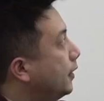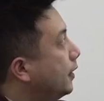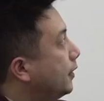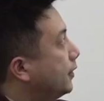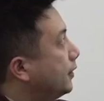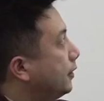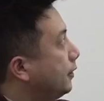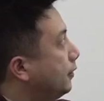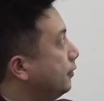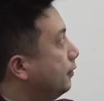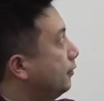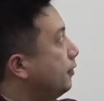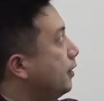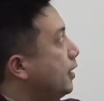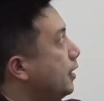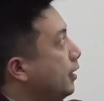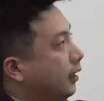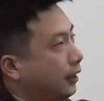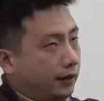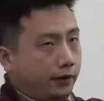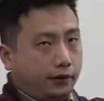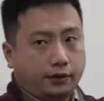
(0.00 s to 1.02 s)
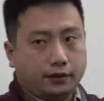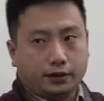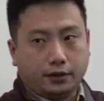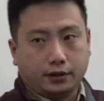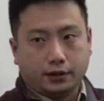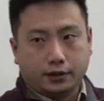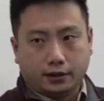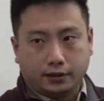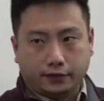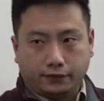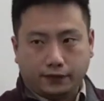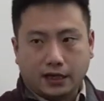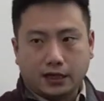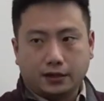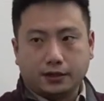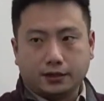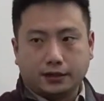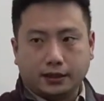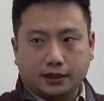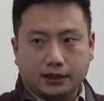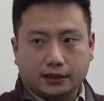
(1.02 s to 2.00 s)
So the, the
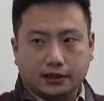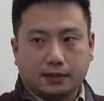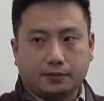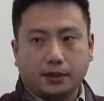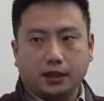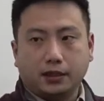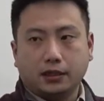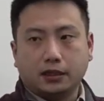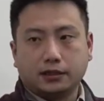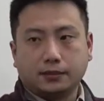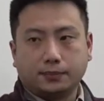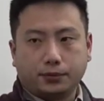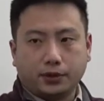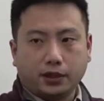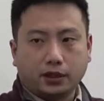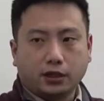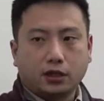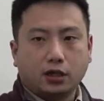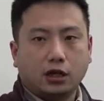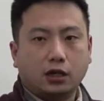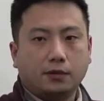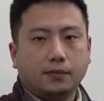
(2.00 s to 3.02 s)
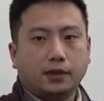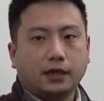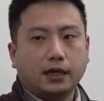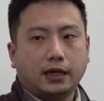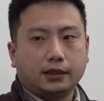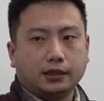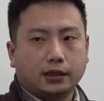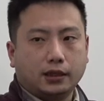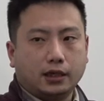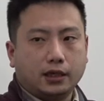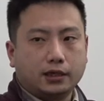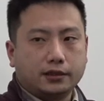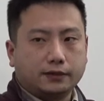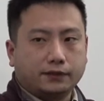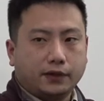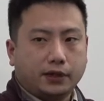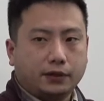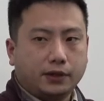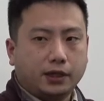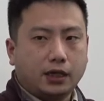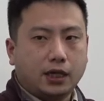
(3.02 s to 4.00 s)
viruses, I mean, it's pretty common and it's
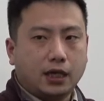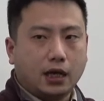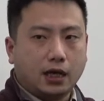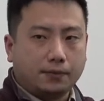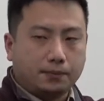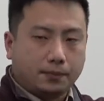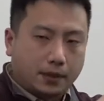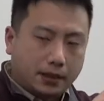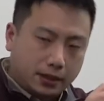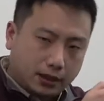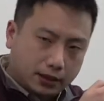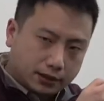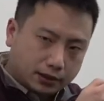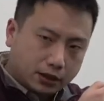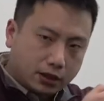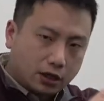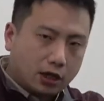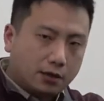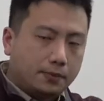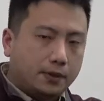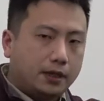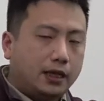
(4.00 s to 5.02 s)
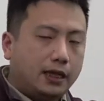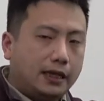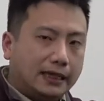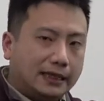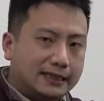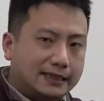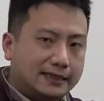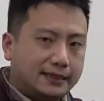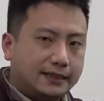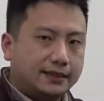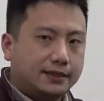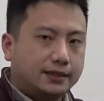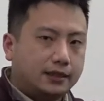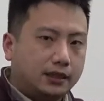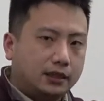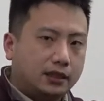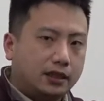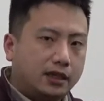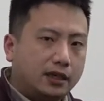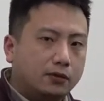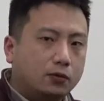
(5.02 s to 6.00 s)
very, I mean, it's commonly
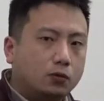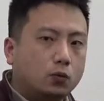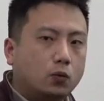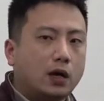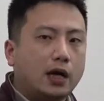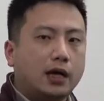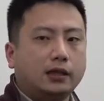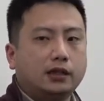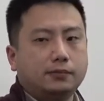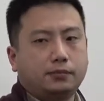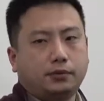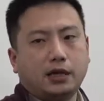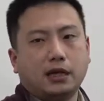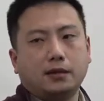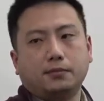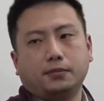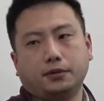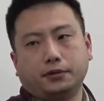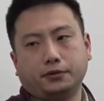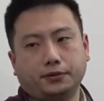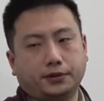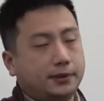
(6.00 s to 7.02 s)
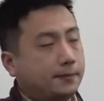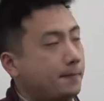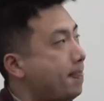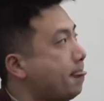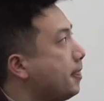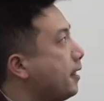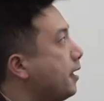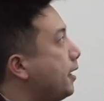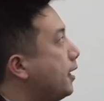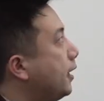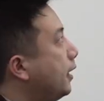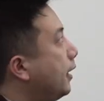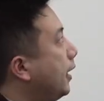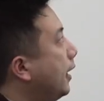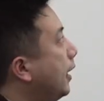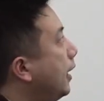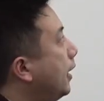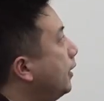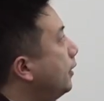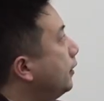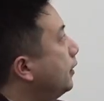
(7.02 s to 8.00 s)
existed in wild brambles.
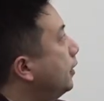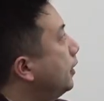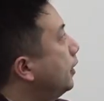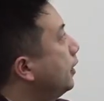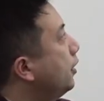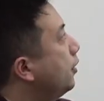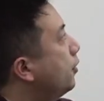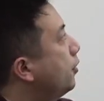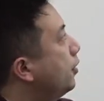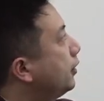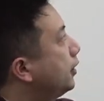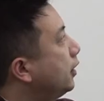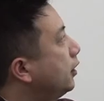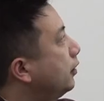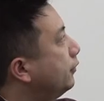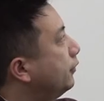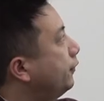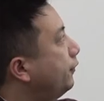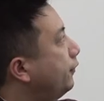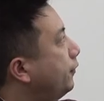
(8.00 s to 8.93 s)
And in order of